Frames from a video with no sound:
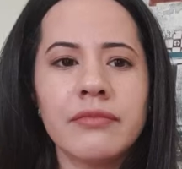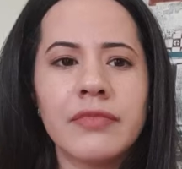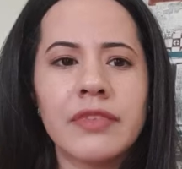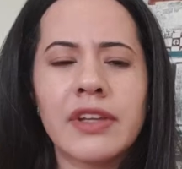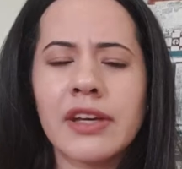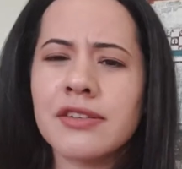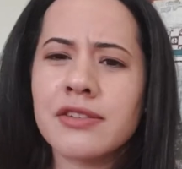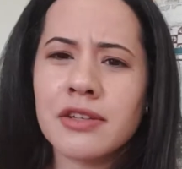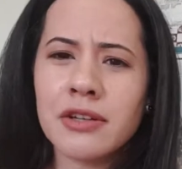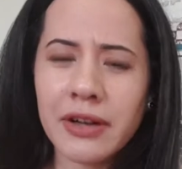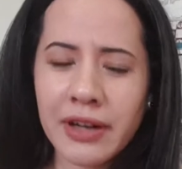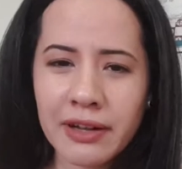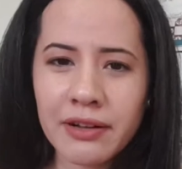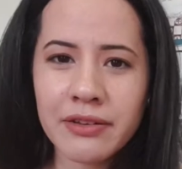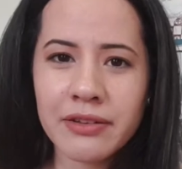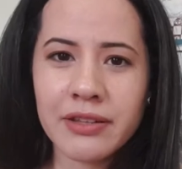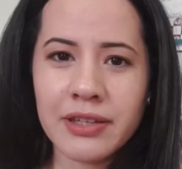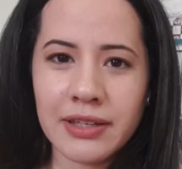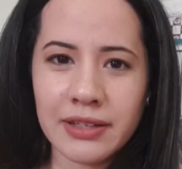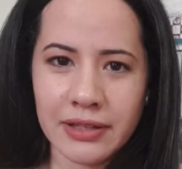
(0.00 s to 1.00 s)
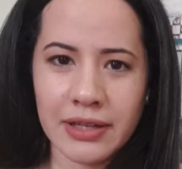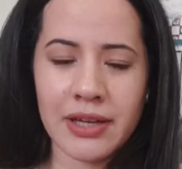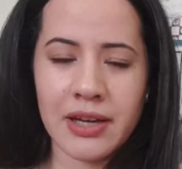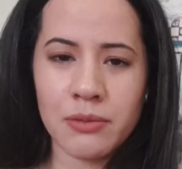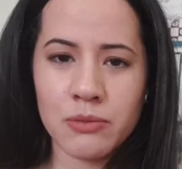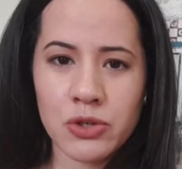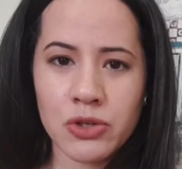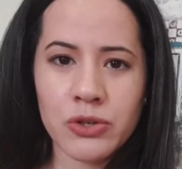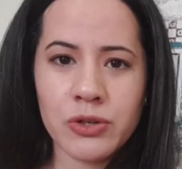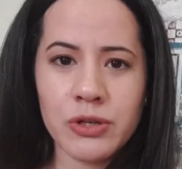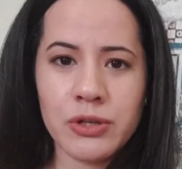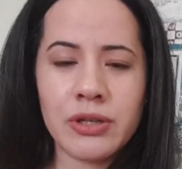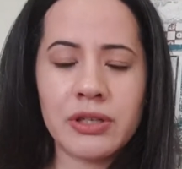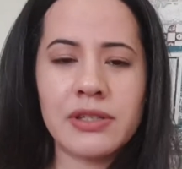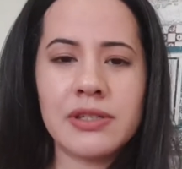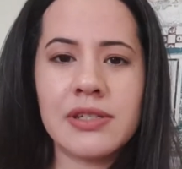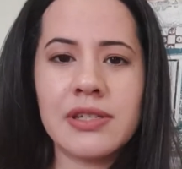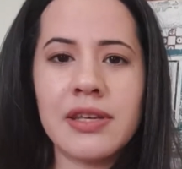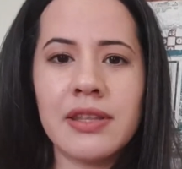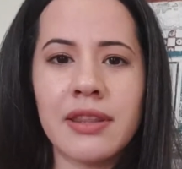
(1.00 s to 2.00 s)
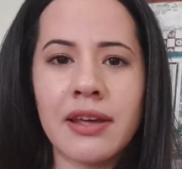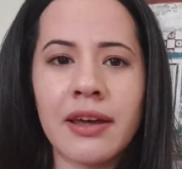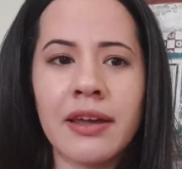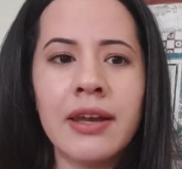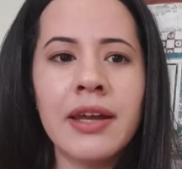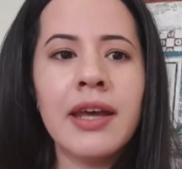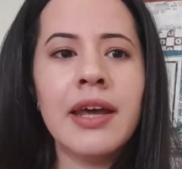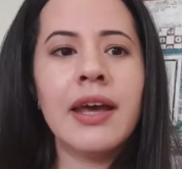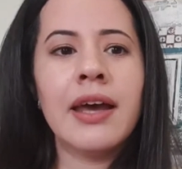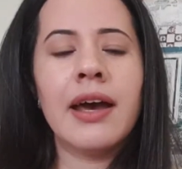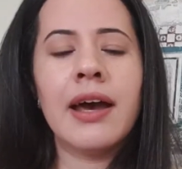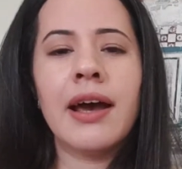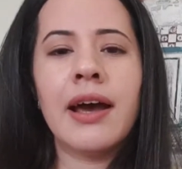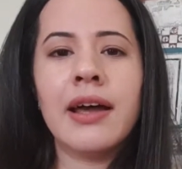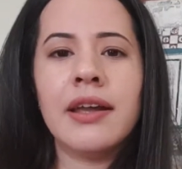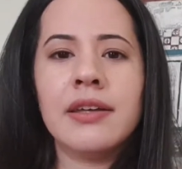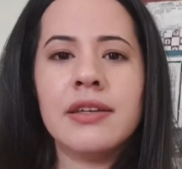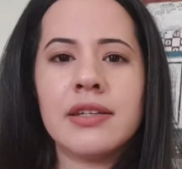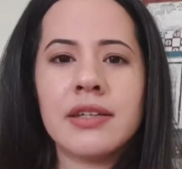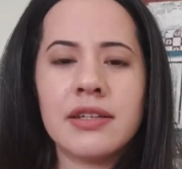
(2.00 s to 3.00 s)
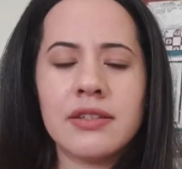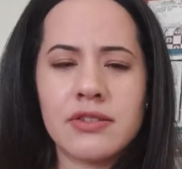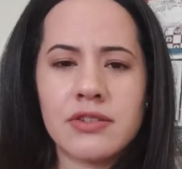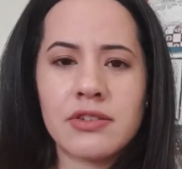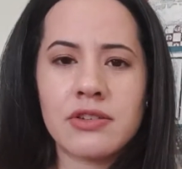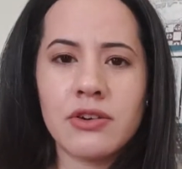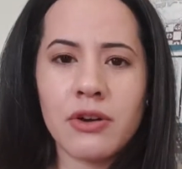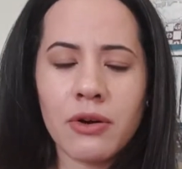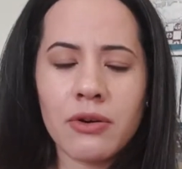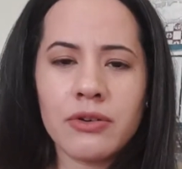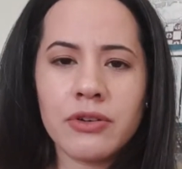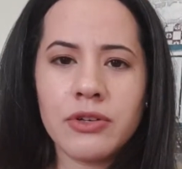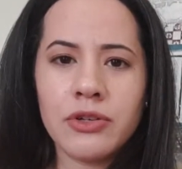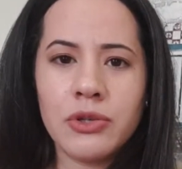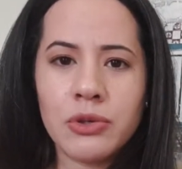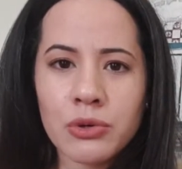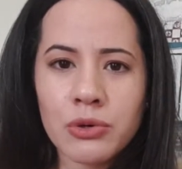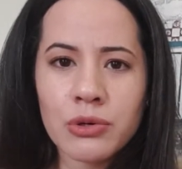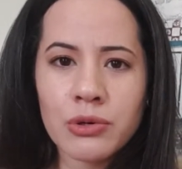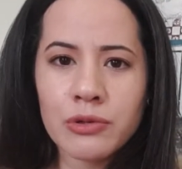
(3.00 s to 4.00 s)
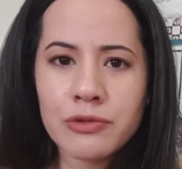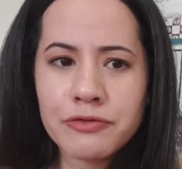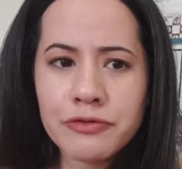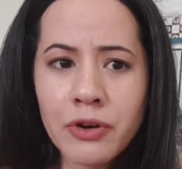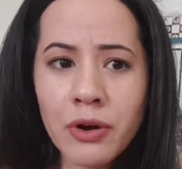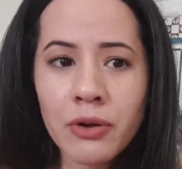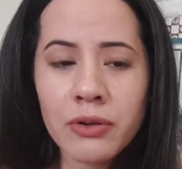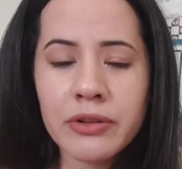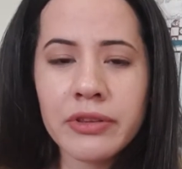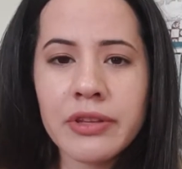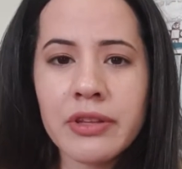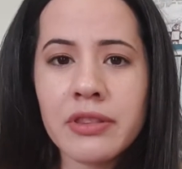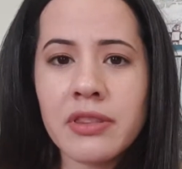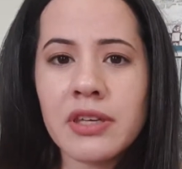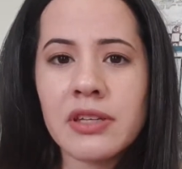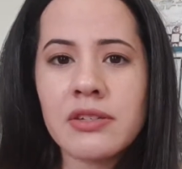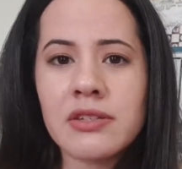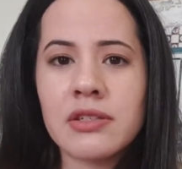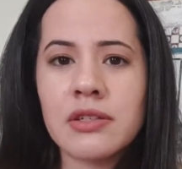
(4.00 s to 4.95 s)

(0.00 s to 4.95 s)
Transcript: That's not healthy. Like, I'm sure you can see that. And it's not your fault that things